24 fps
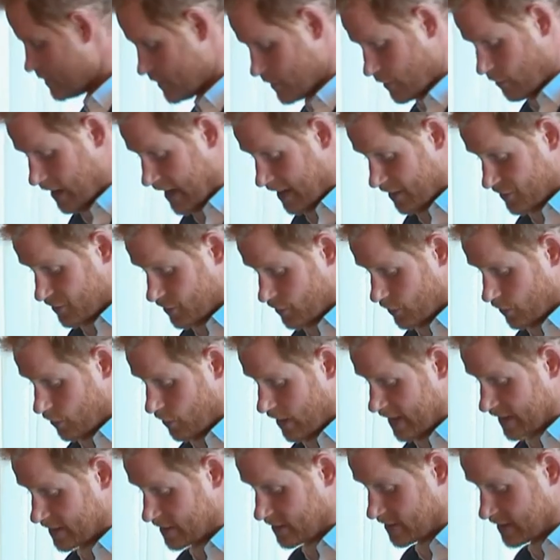to
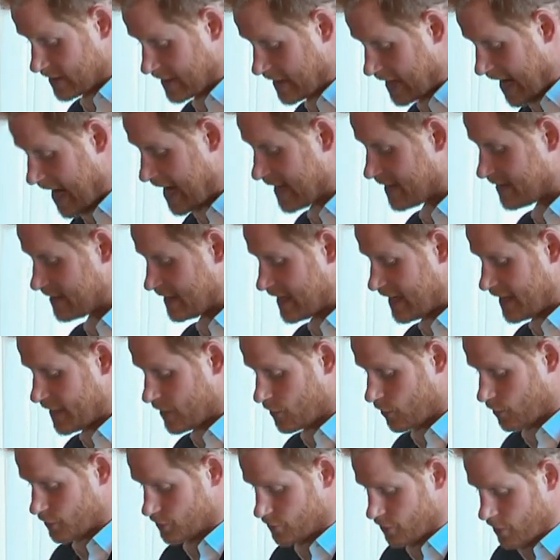Your Excellency and Lady
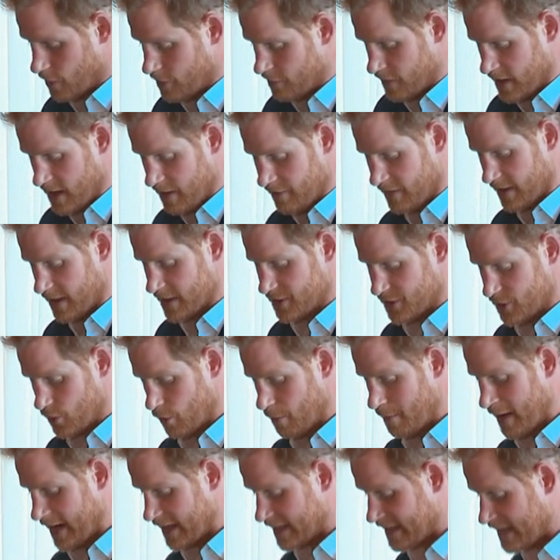Cosgrove for giving us
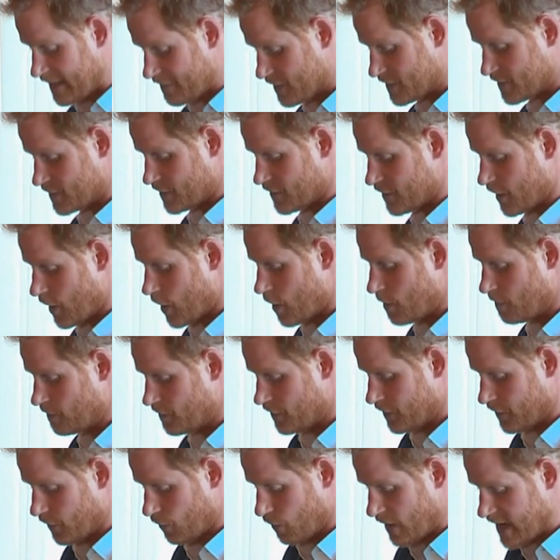your magnificent home
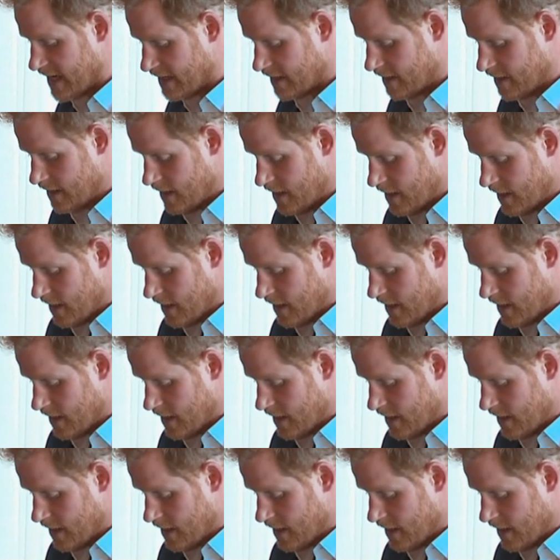for the week.